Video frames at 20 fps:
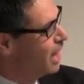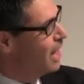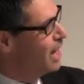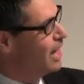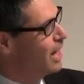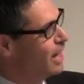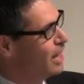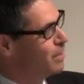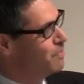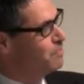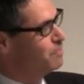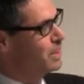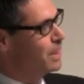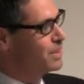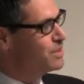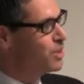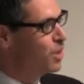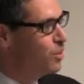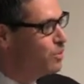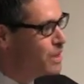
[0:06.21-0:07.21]
Um,
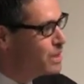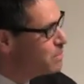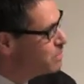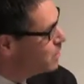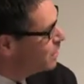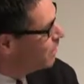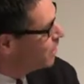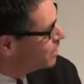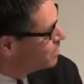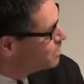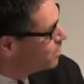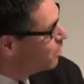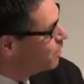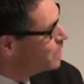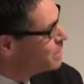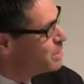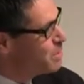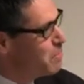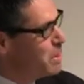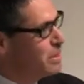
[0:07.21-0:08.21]
it's, always be, it's
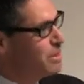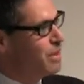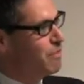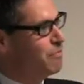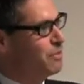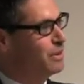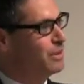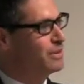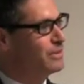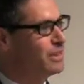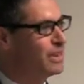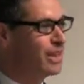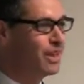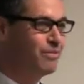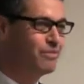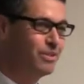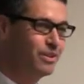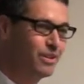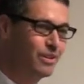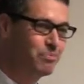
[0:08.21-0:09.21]
always a bit difficult to
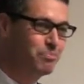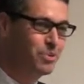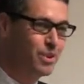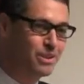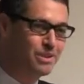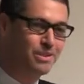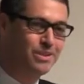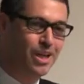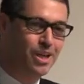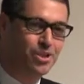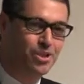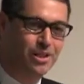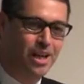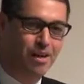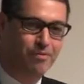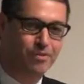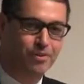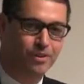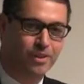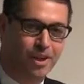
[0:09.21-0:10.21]
have a presentation
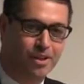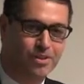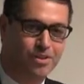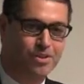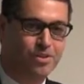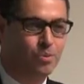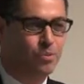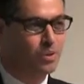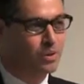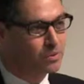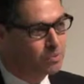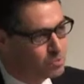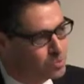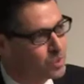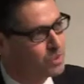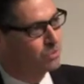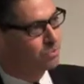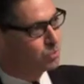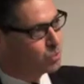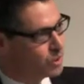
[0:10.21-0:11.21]
after lunch, so we'll,
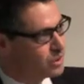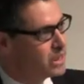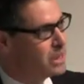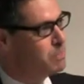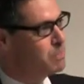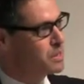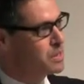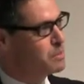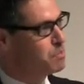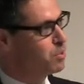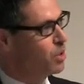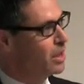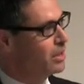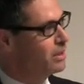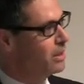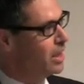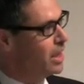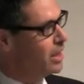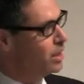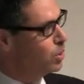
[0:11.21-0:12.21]
we'll, we'll keep it
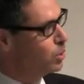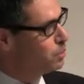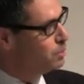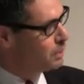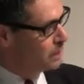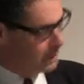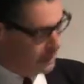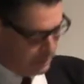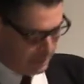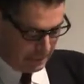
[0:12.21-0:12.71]
sprightly, I hope.